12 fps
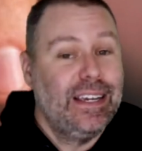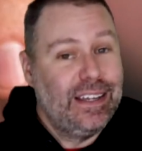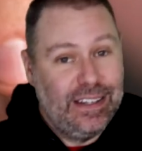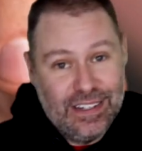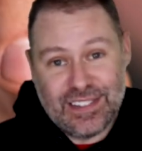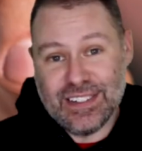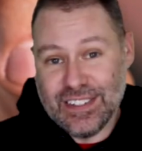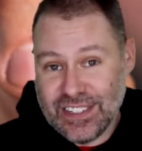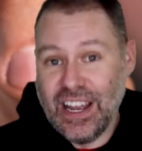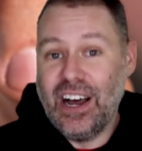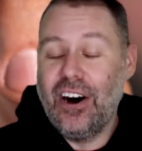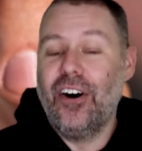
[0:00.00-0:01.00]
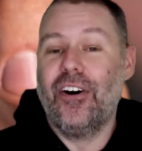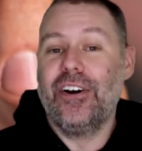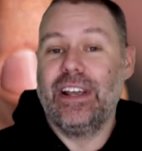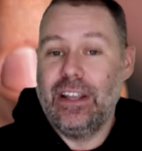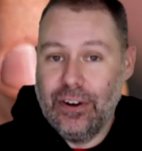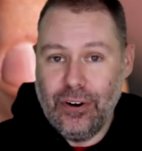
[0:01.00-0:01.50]
This is not hard
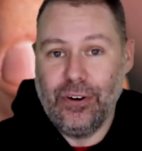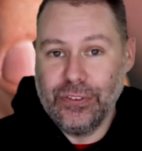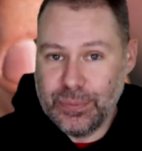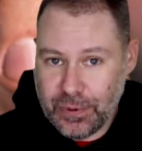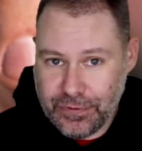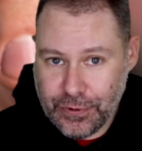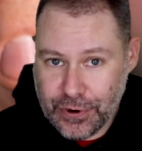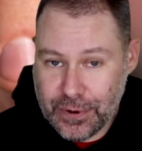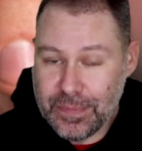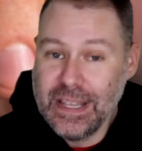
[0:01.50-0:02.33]
at all to perform.